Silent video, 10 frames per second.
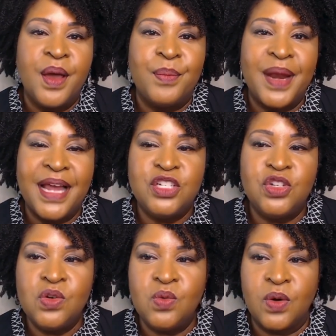But I
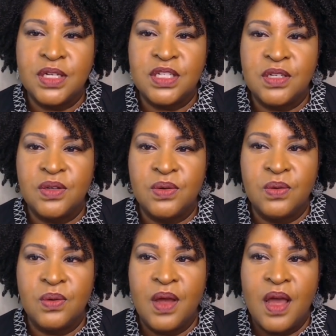do want
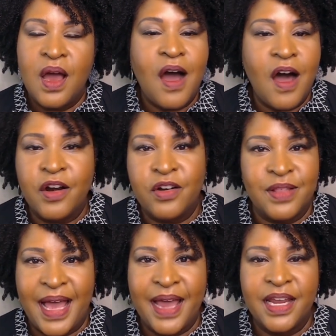to honor
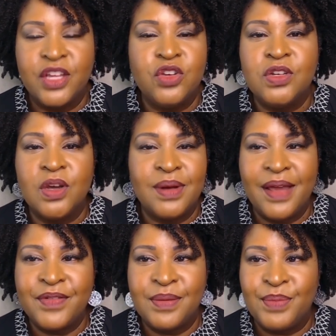that and you don't
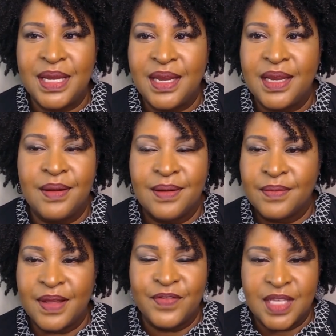have to be
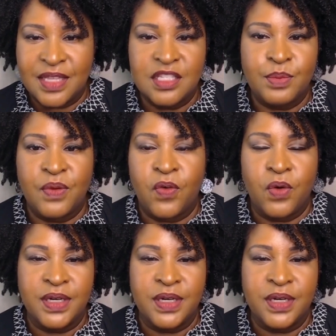I've said this before.